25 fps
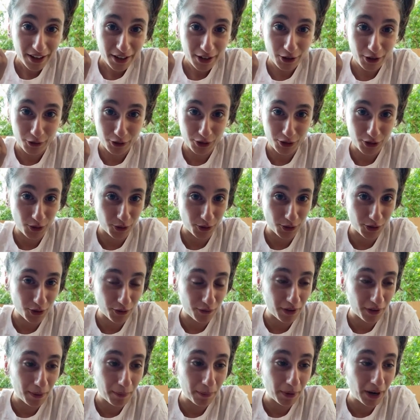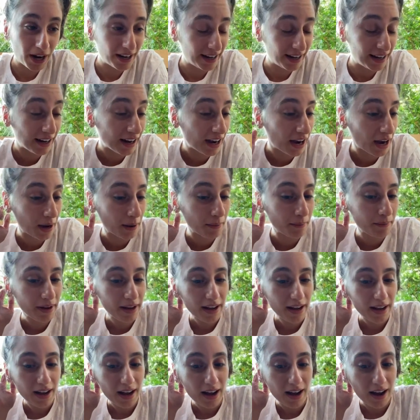your source of income,
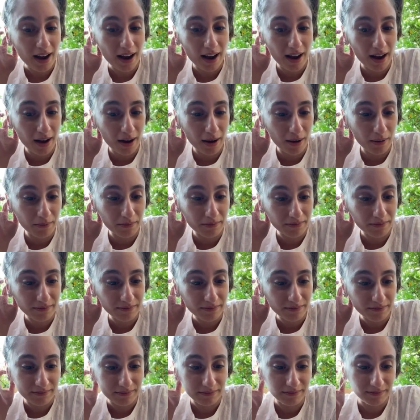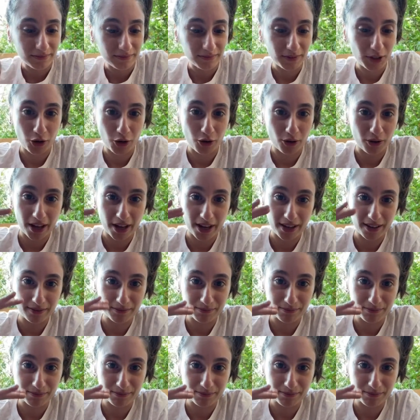like